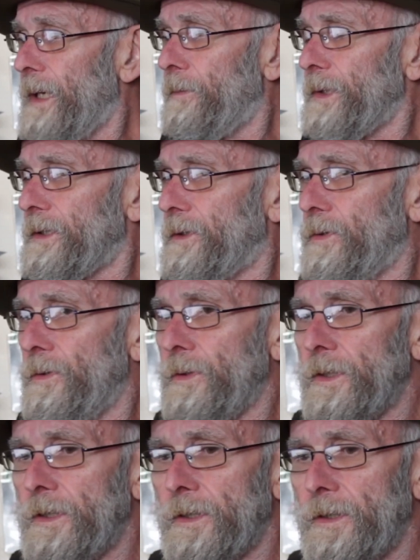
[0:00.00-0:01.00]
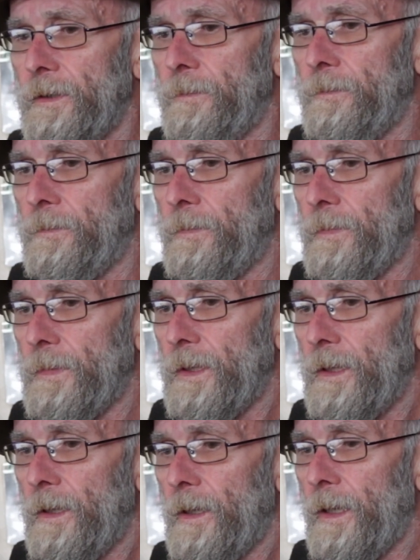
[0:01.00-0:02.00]
I recorded them
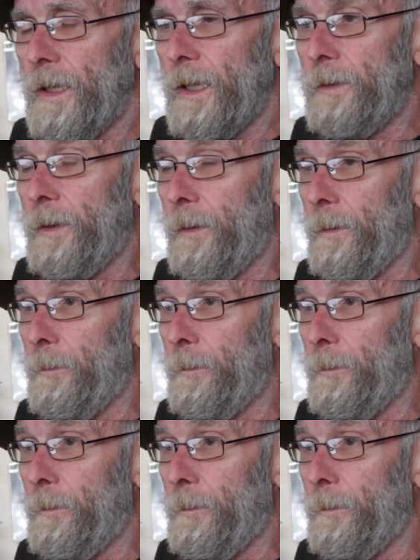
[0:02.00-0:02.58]
in